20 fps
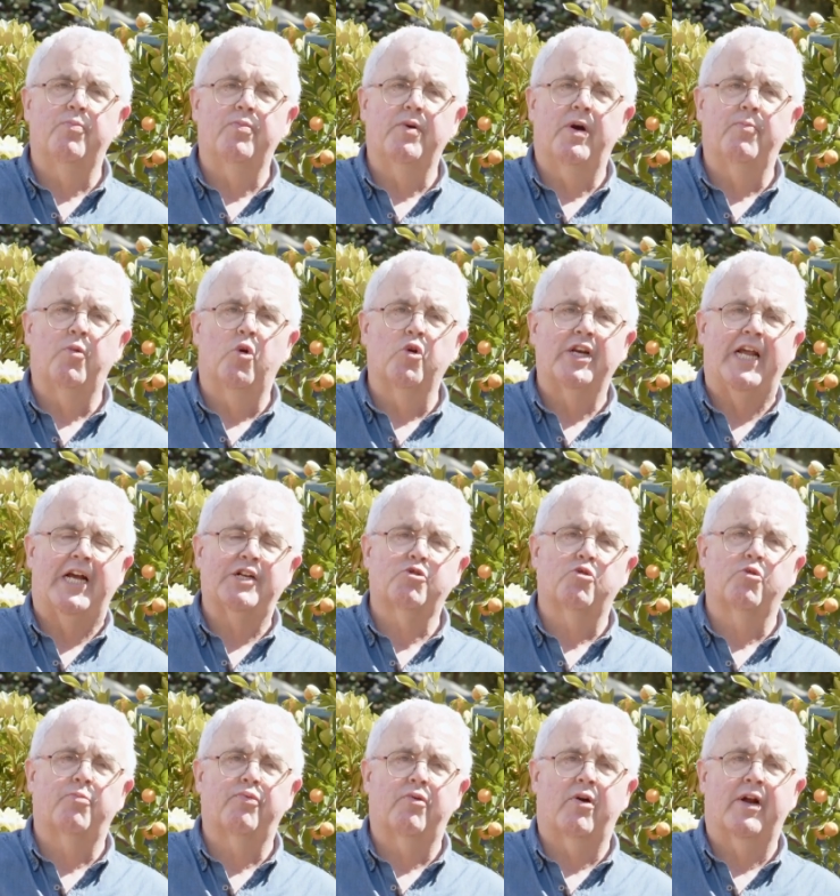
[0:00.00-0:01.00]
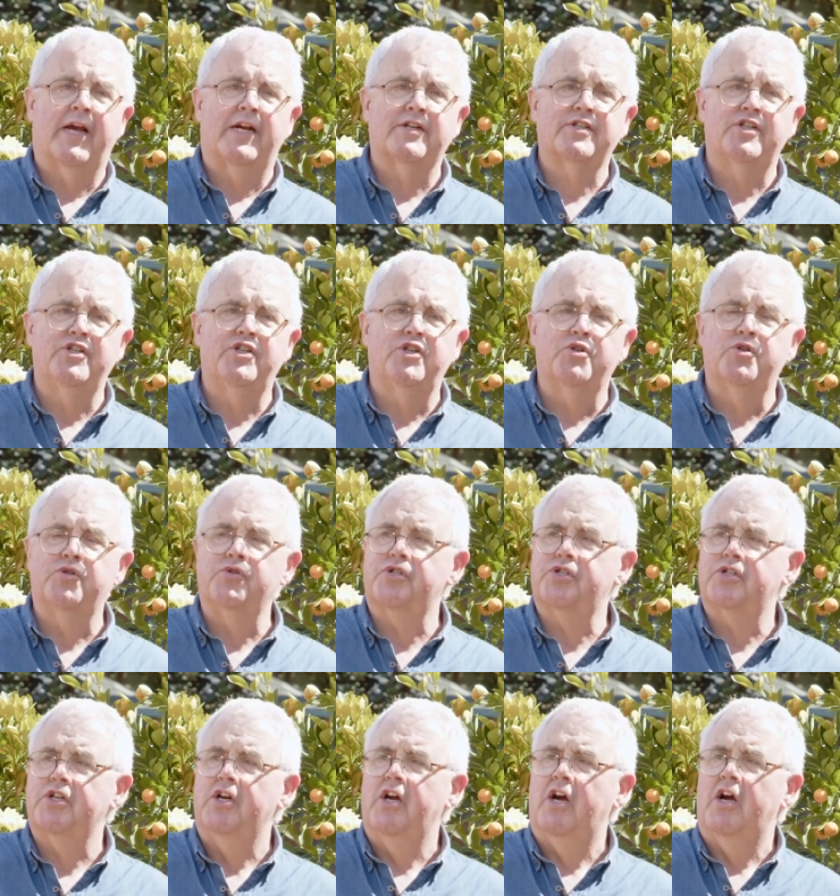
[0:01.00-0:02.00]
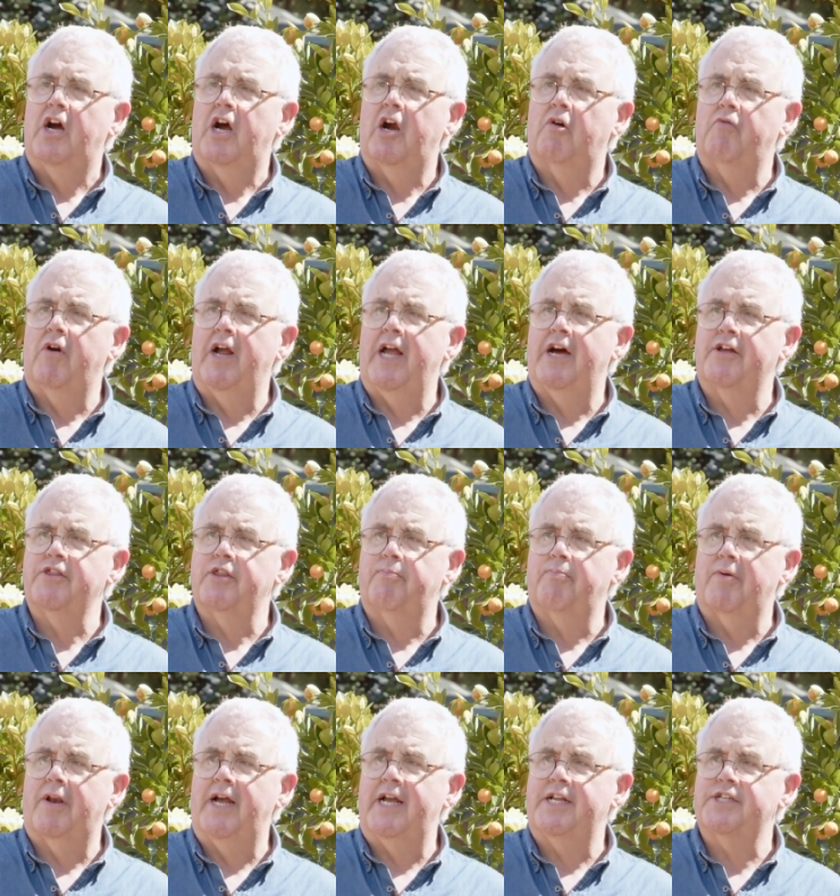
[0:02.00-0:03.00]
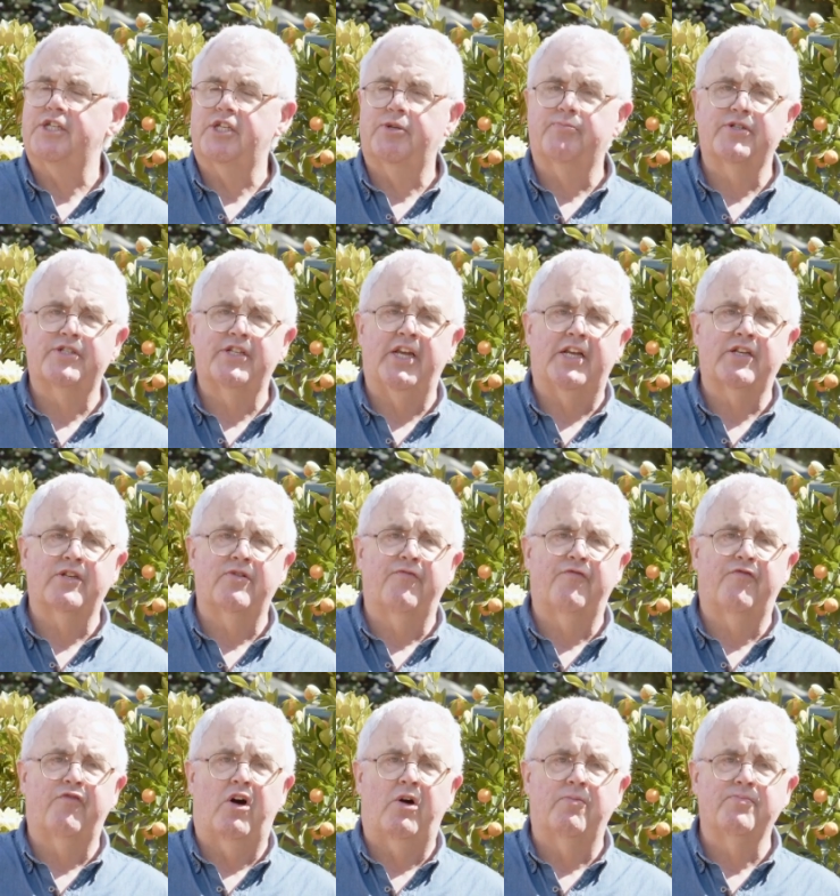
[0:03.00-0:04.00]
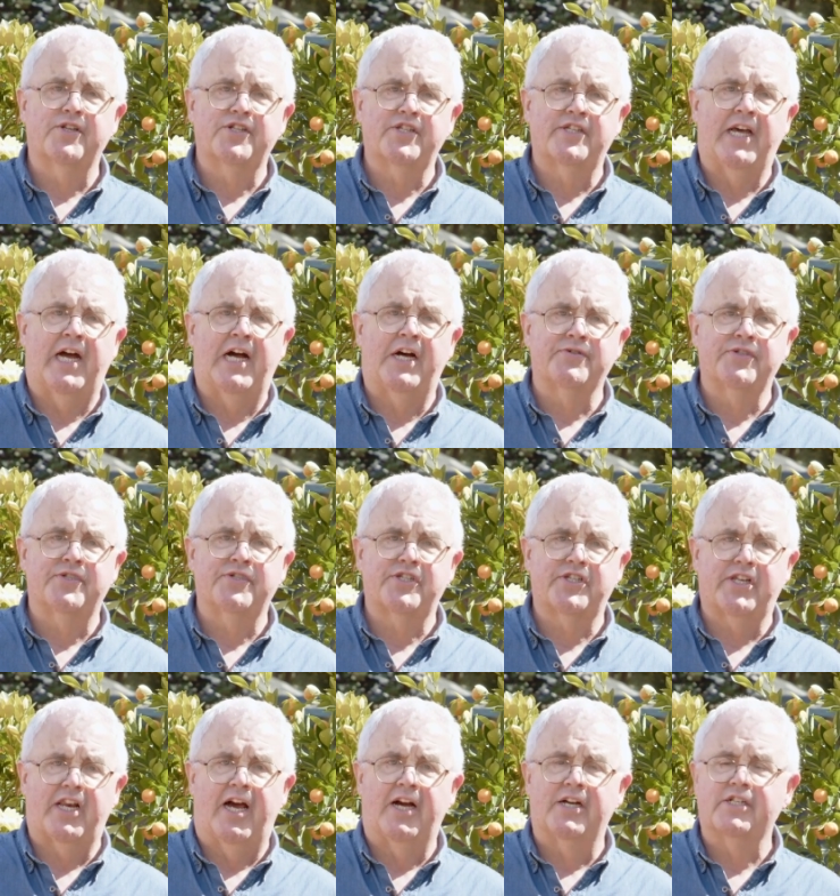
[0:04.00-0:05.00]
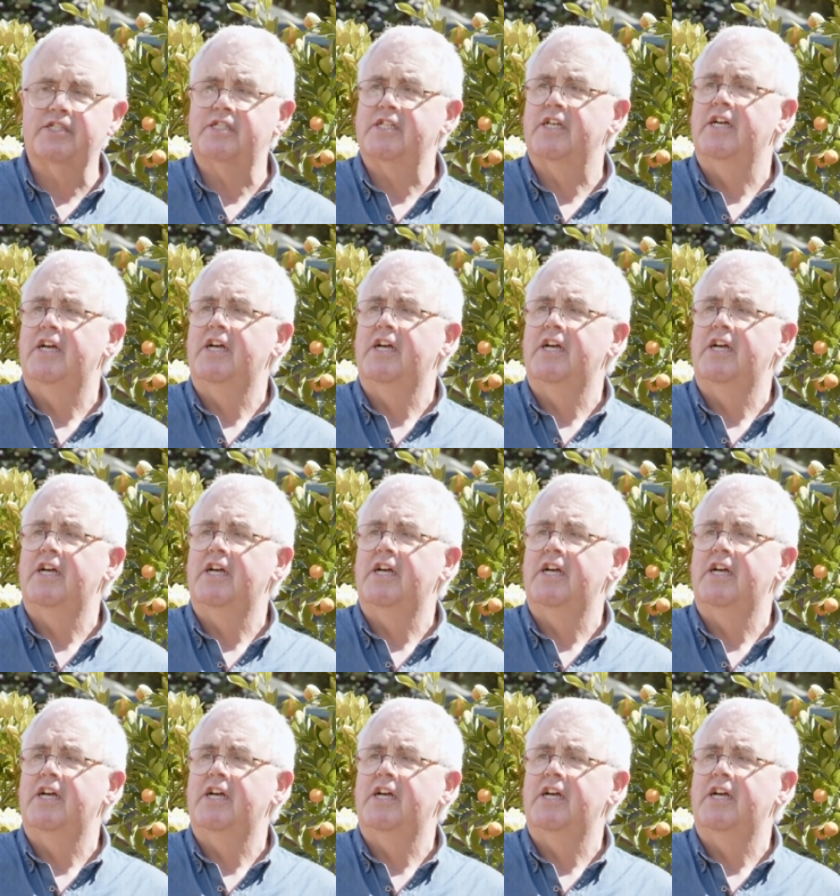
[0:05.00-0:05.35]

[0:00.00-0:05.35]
more natural product to use around the plants to protect them from the snails and slugs.